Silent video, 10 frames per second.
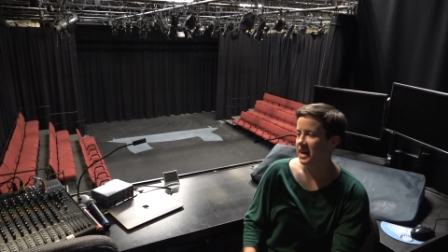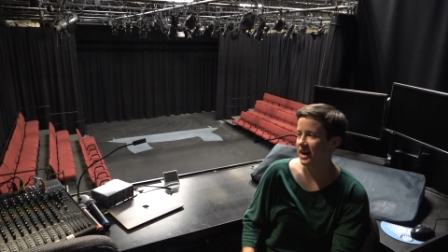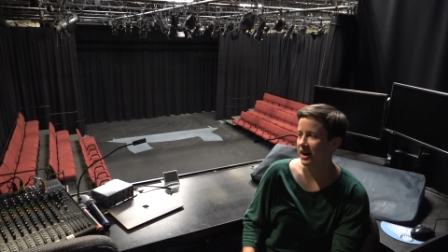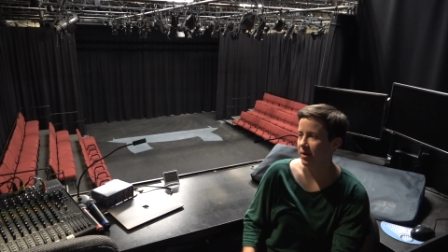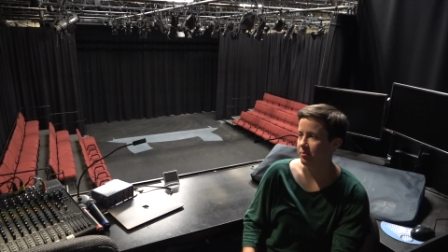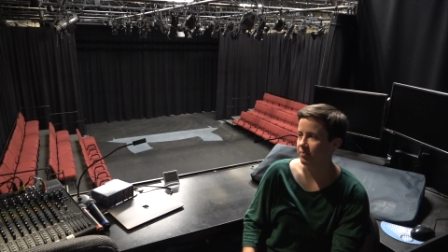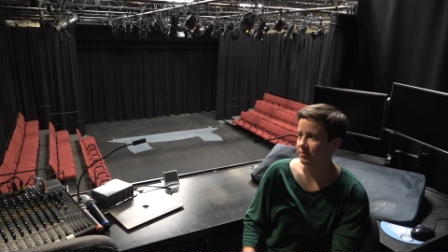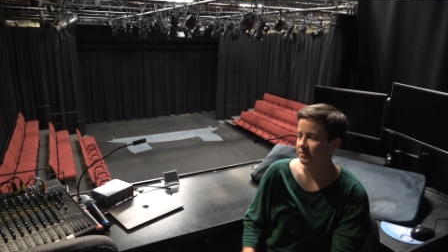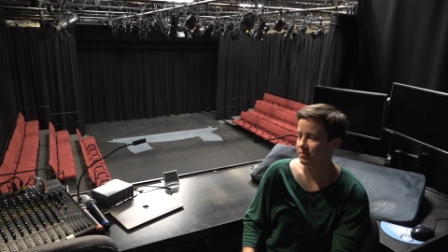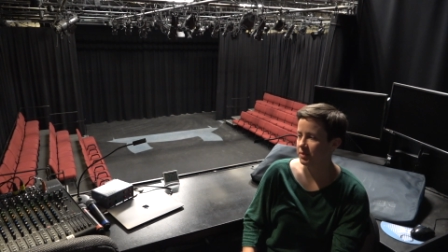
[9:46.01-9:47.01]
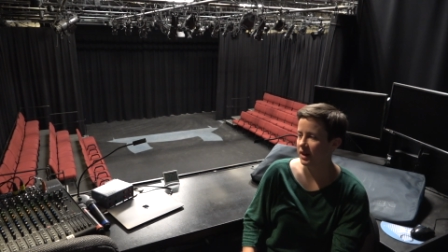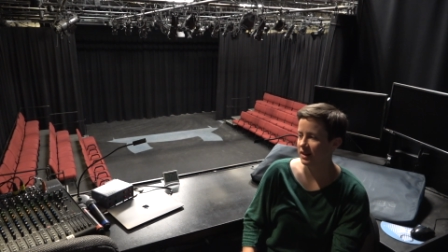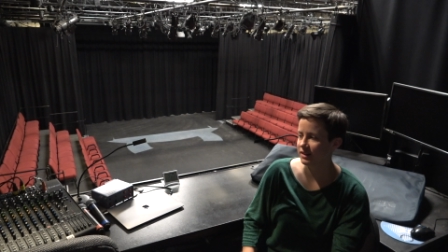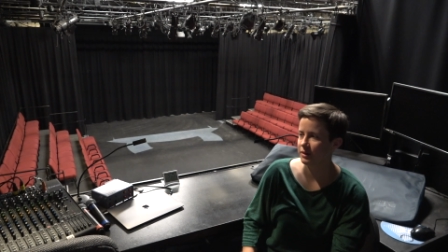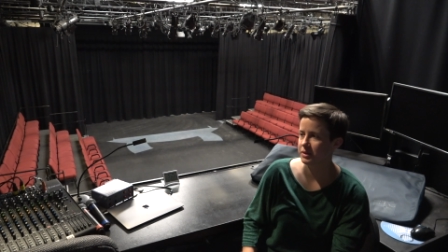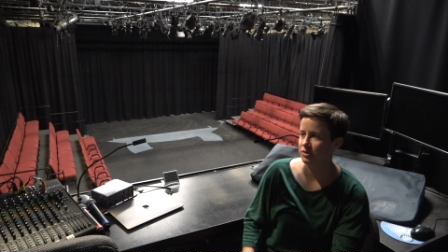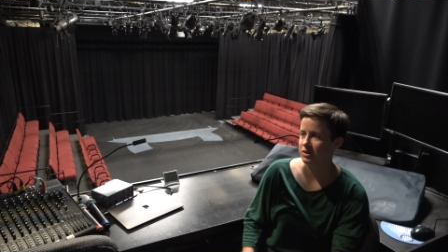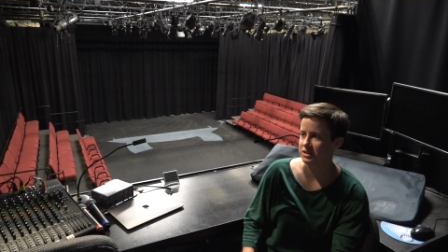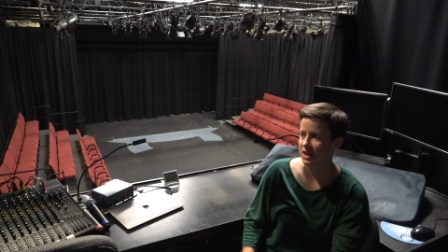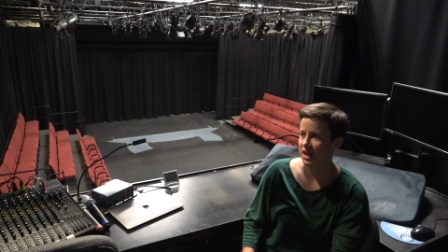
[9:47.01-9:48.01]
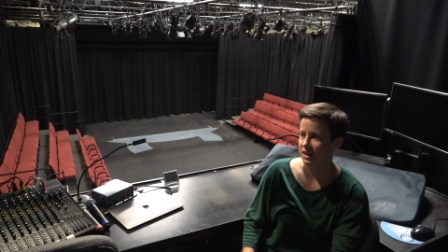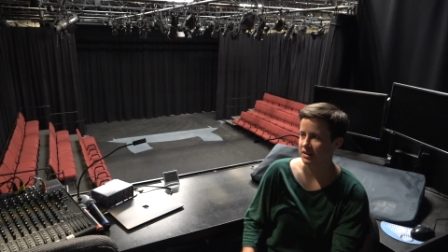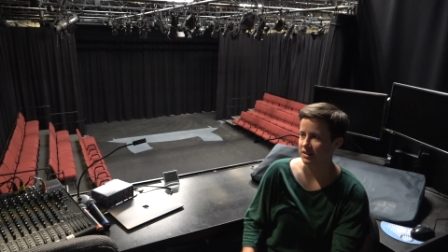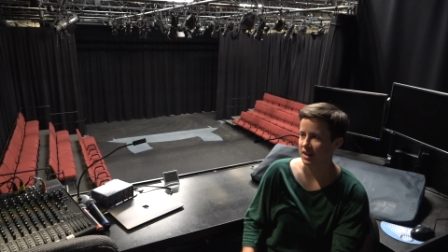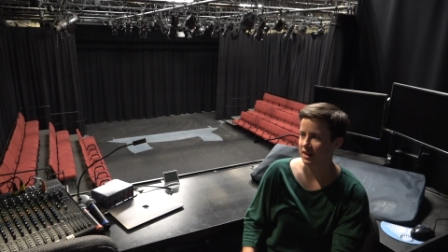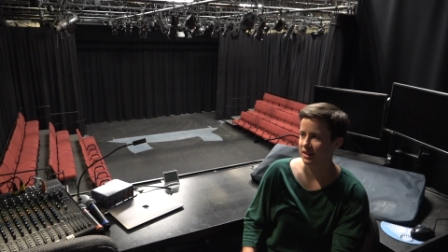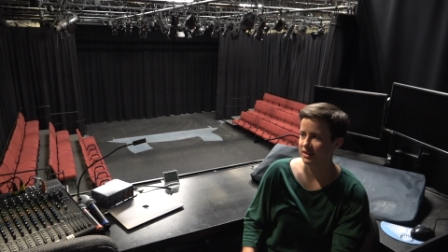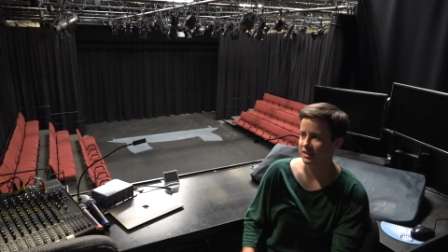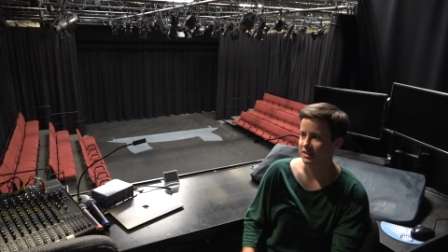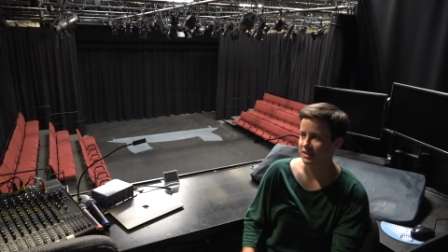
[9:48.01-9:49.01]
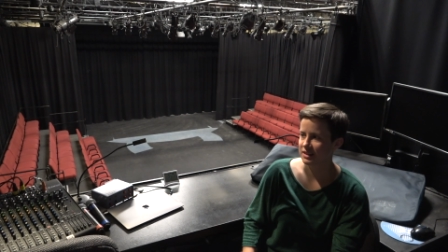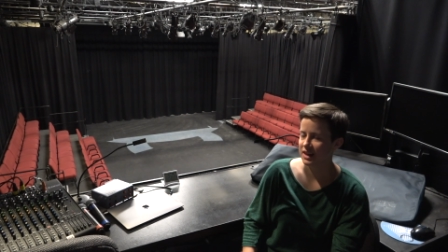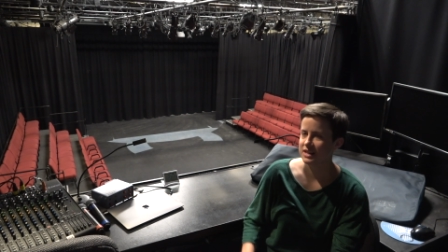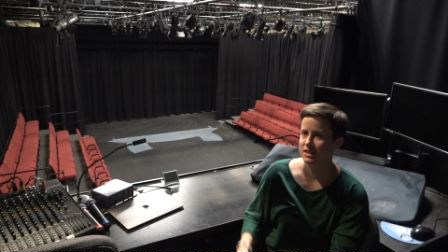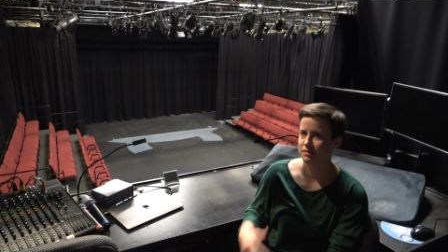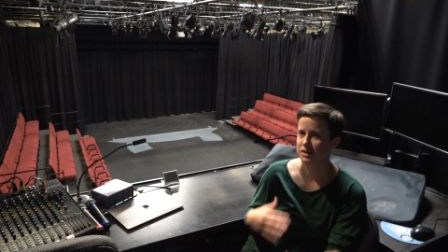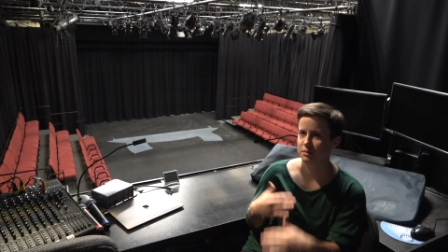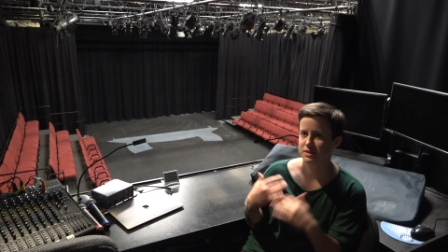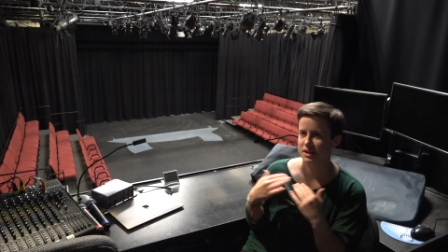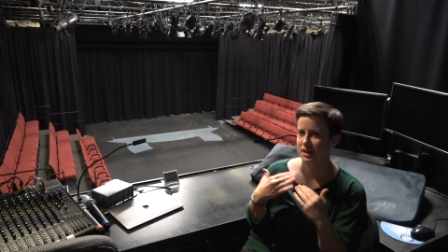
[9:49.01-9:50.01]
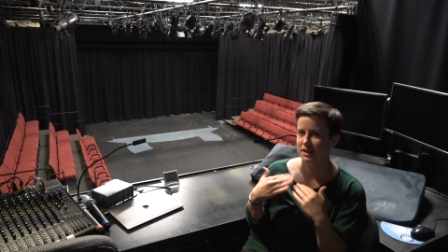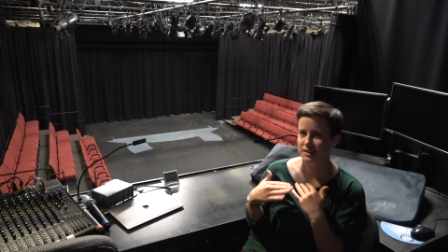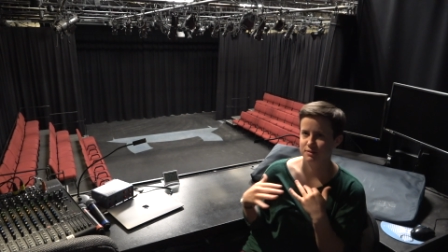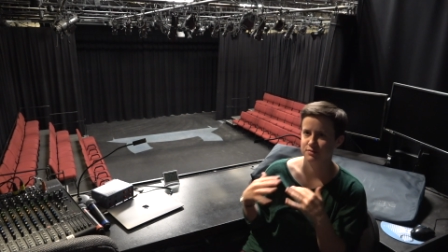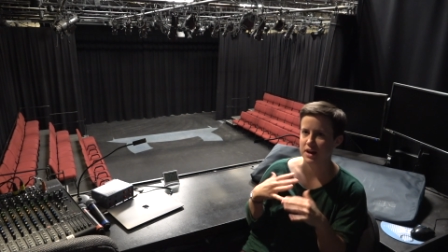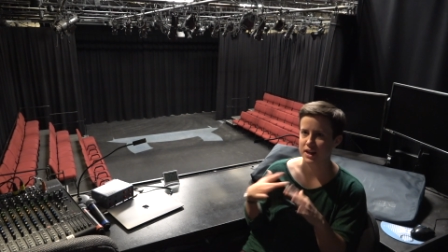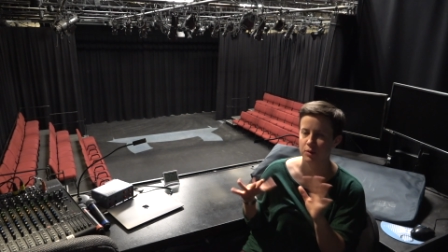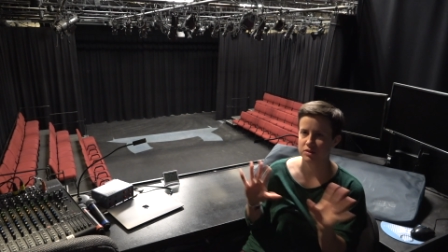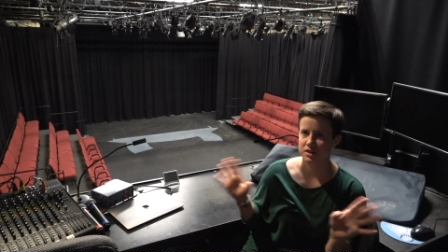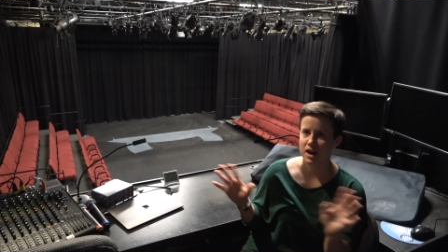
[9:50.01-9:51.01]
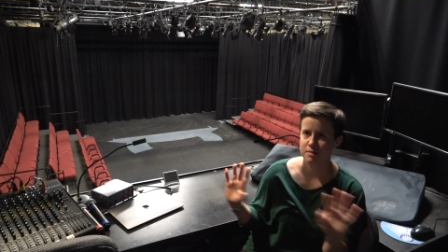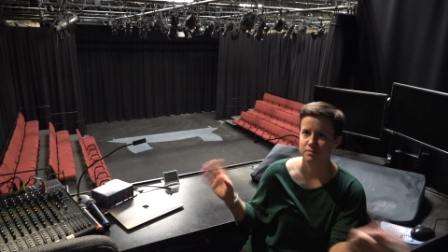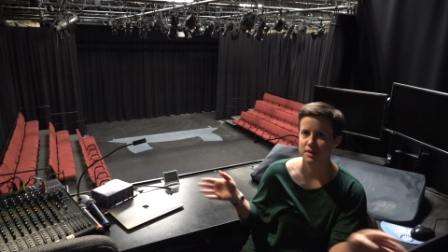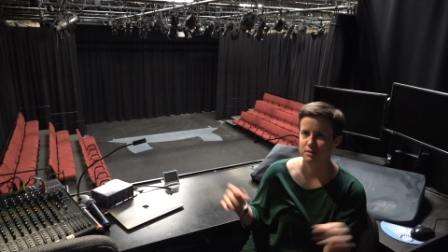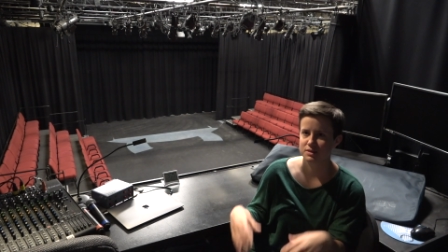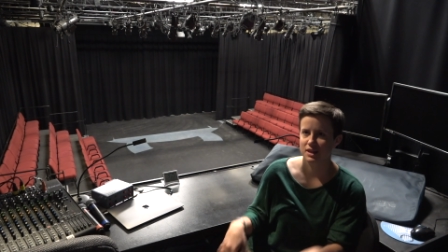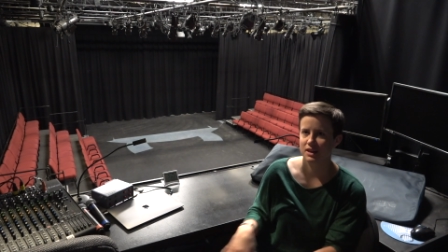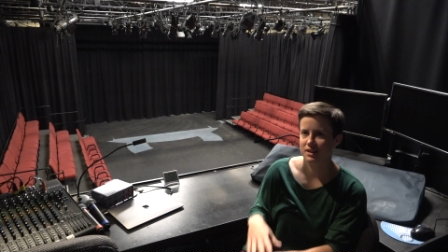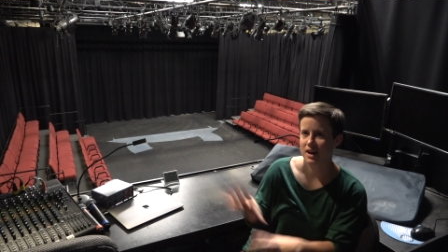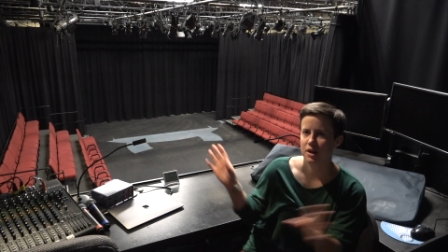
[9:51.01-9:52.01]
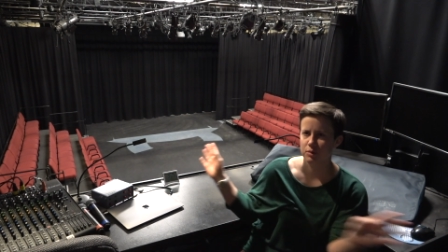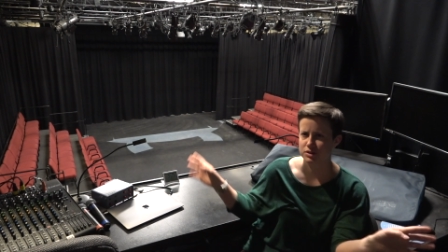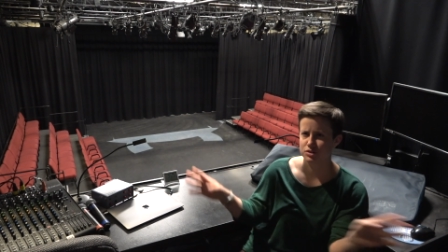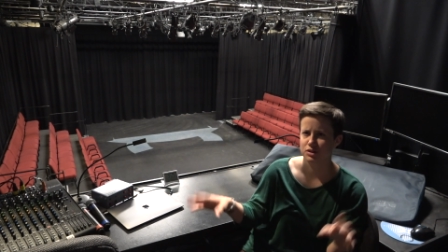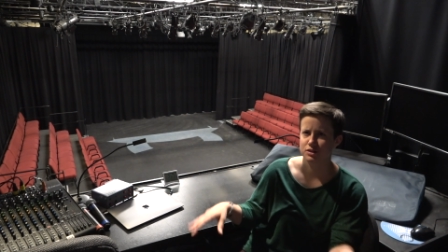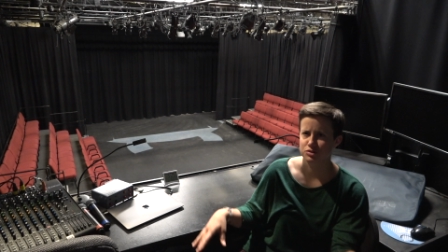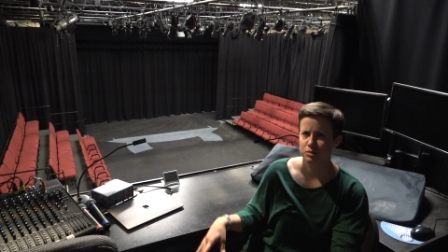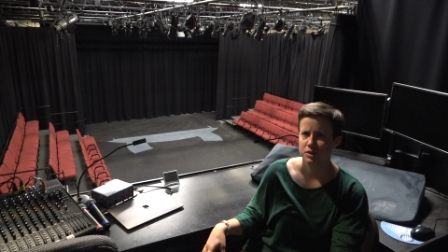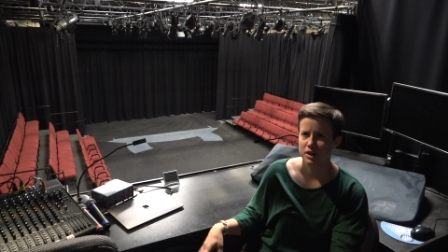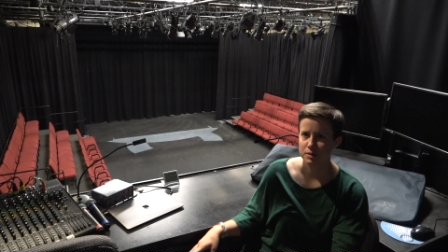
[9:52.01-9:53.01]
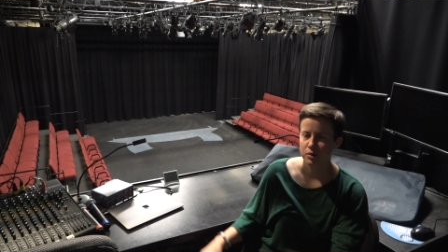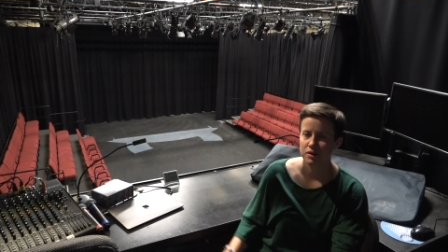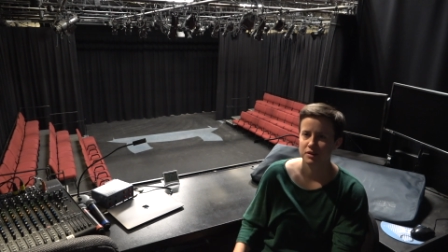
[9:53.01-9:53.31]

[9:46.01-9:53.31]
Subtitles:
But a little bit towards the end, like, I definitely was like fighting with time. I was like, I don't want you to control me anymore.